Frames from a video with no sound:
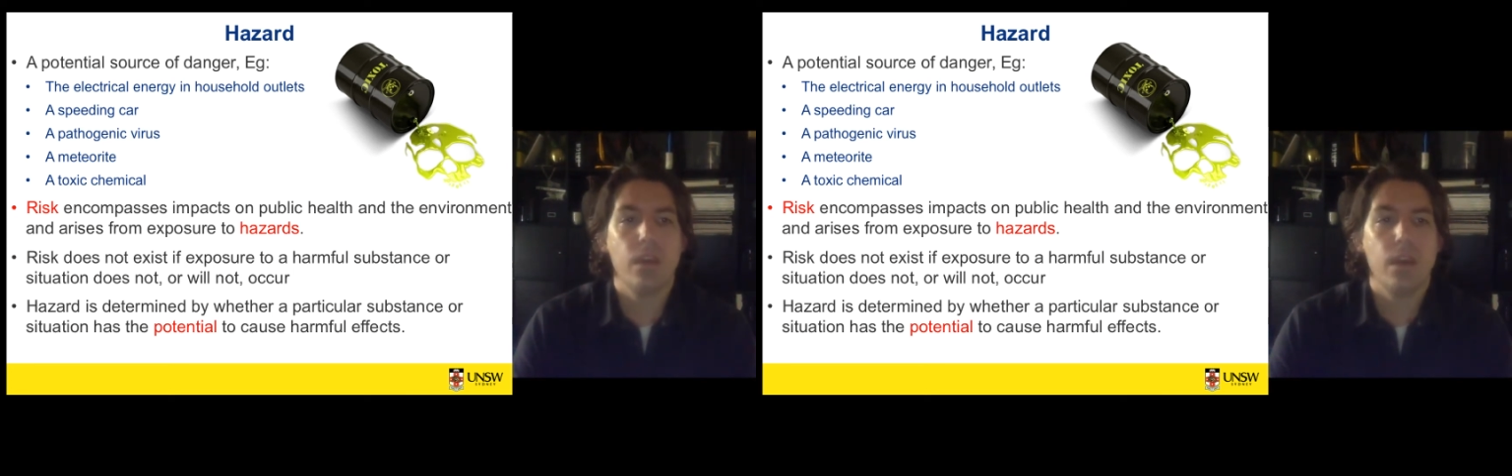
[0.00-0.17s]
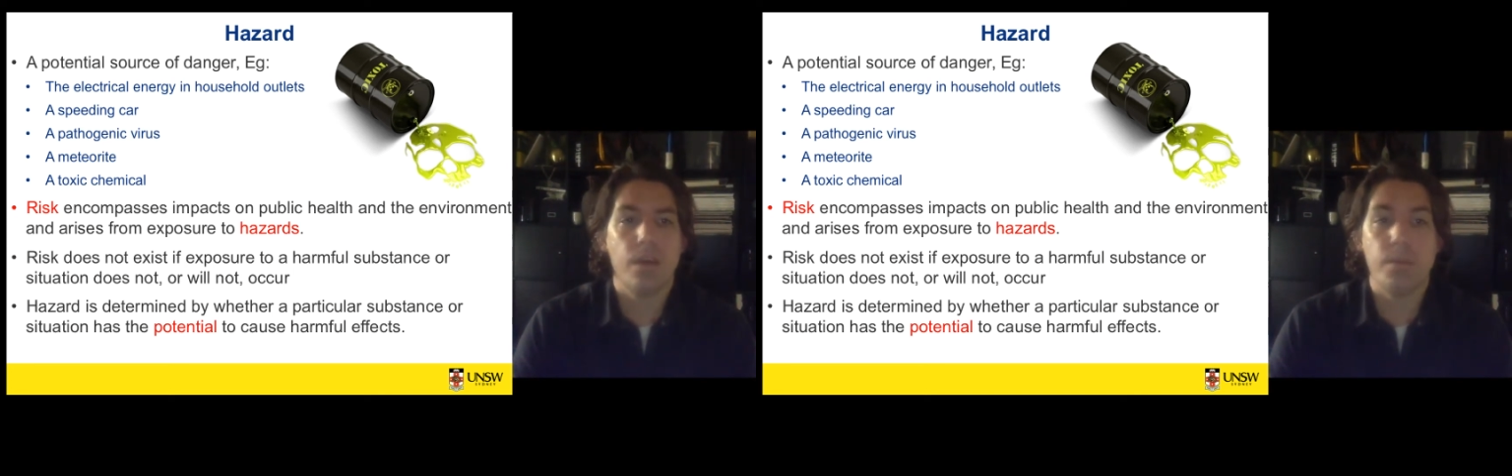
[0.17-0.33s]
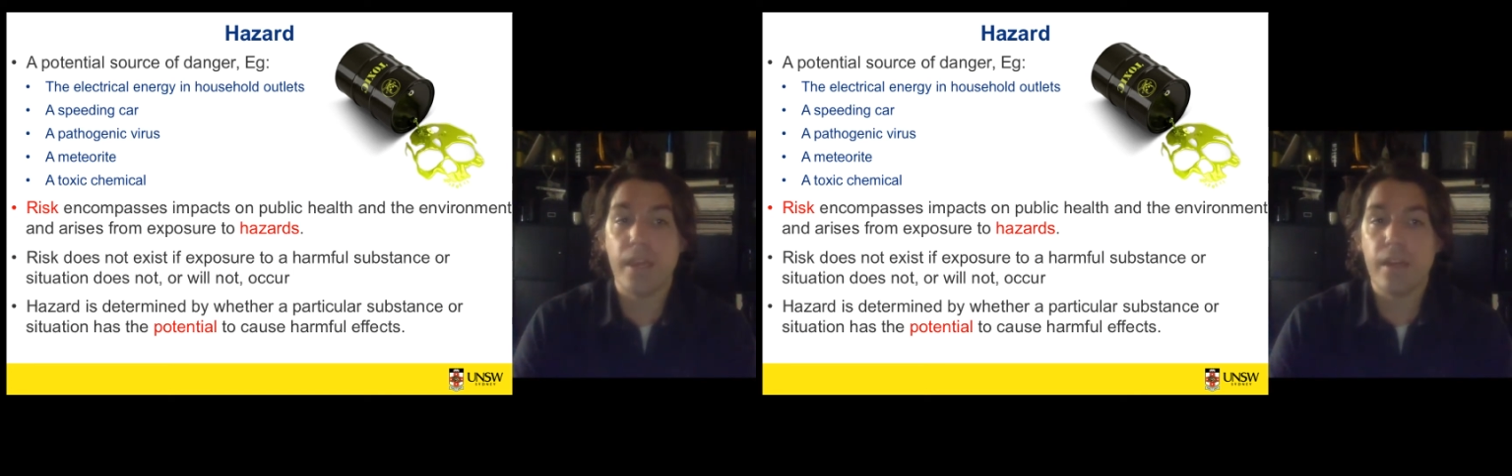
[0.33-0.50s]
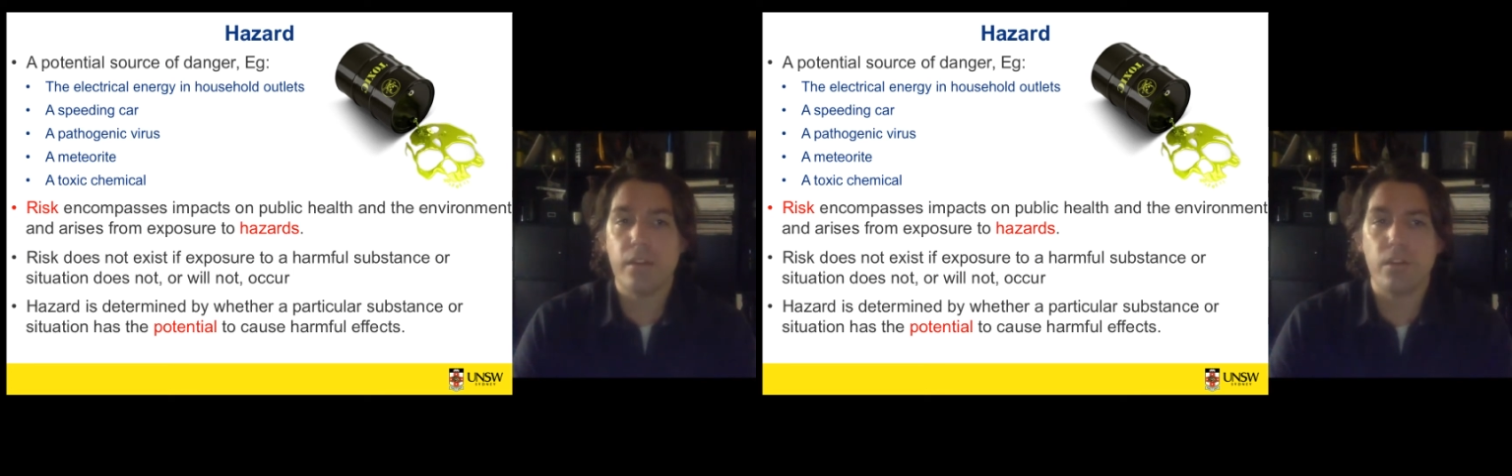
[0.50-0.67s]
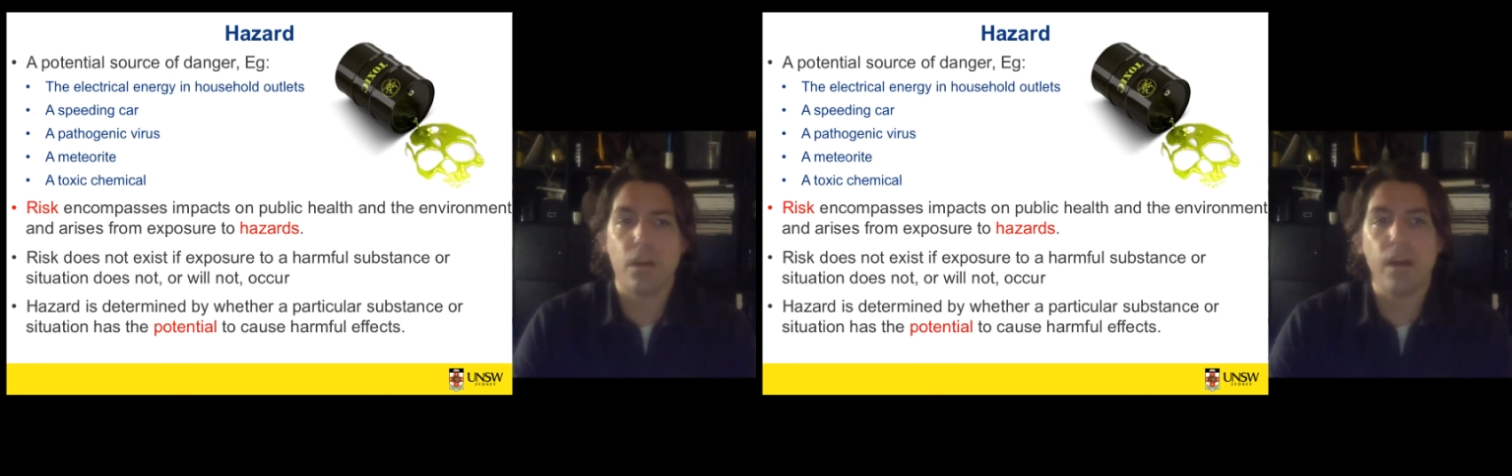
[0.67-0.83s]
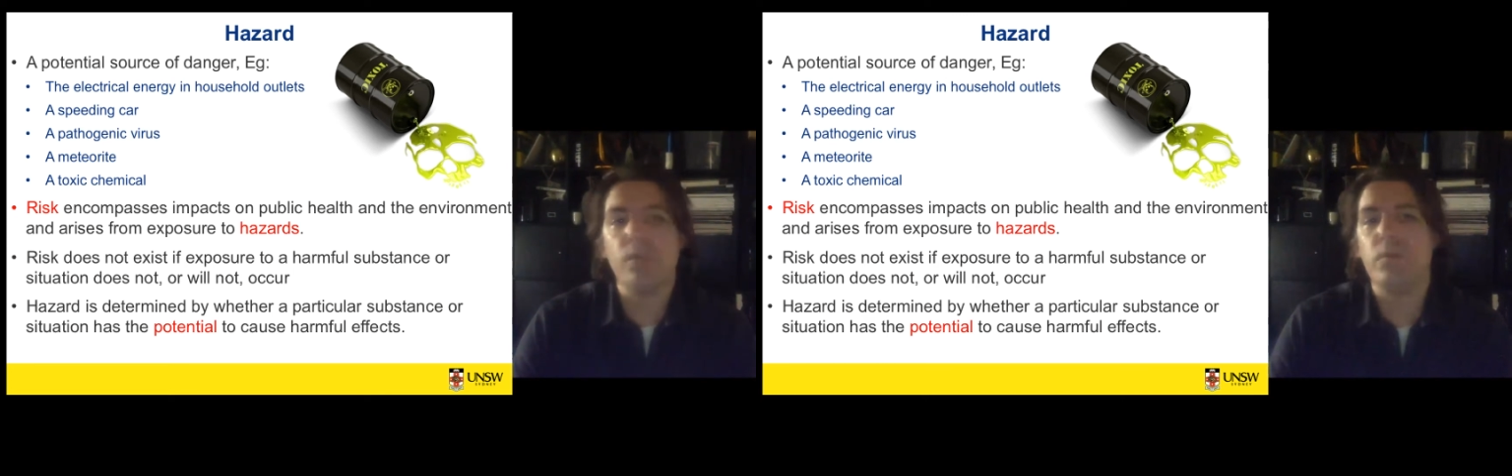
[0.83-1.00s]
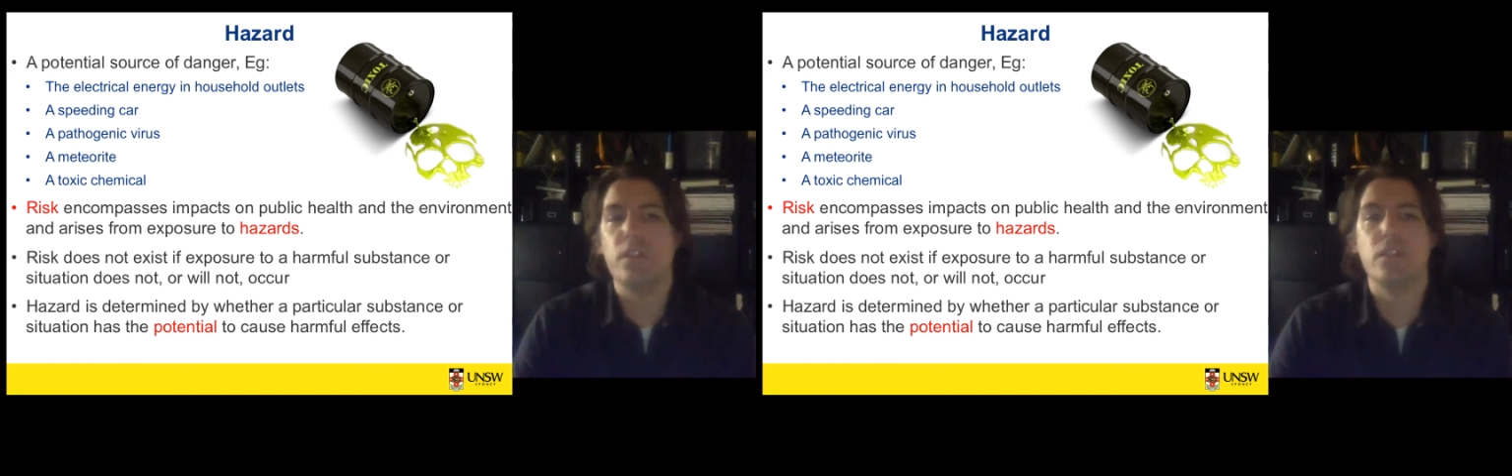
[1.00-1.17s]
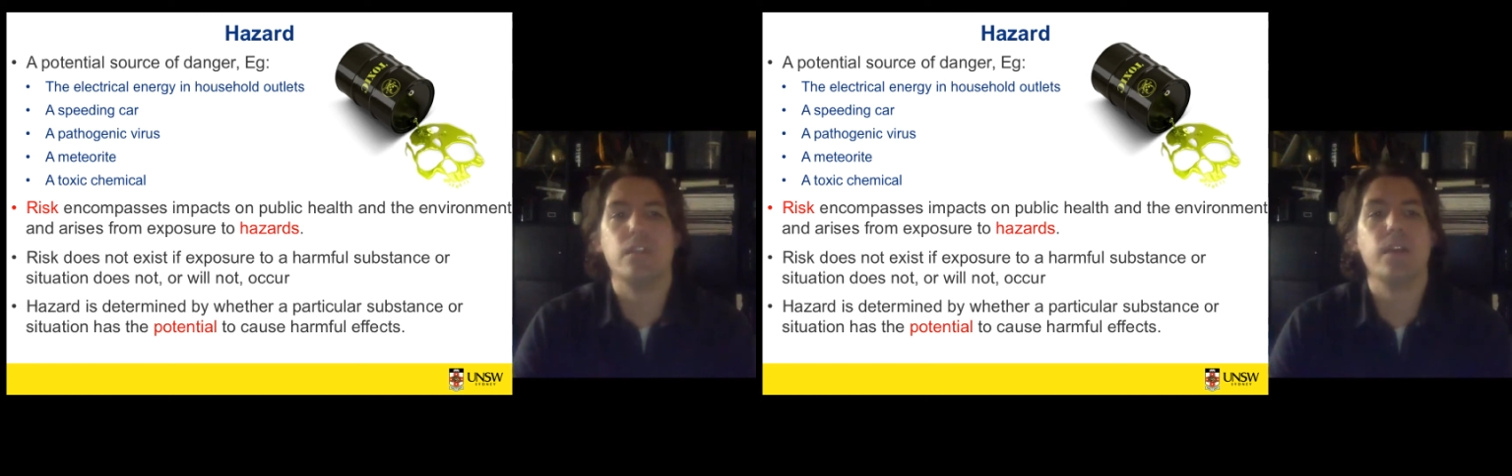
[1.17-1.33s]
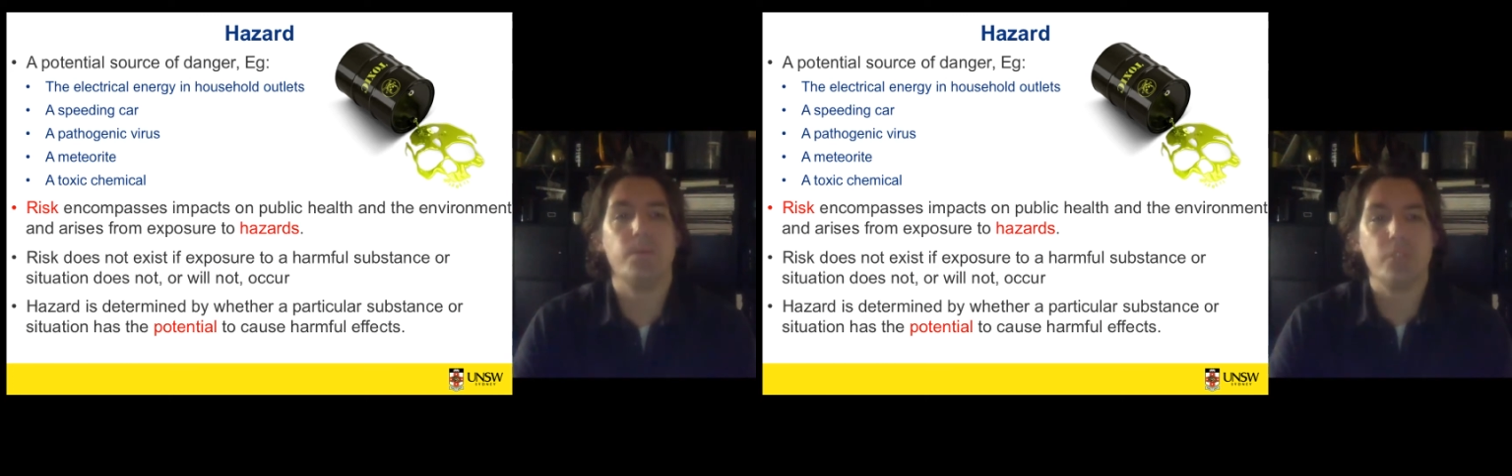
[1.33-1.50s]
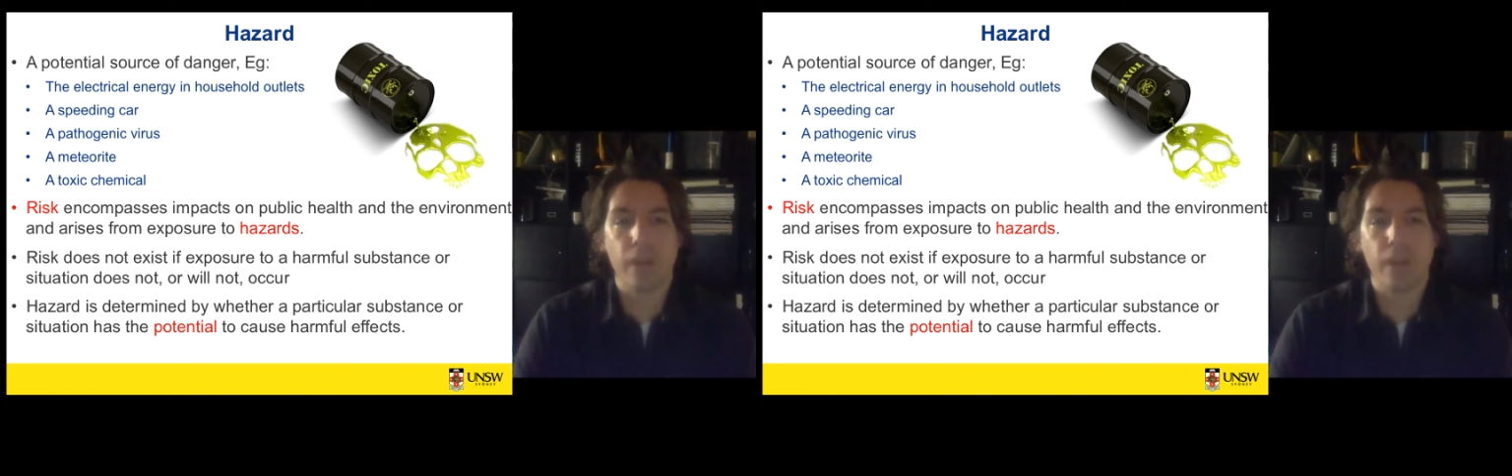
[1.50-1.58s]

A meteorite which could come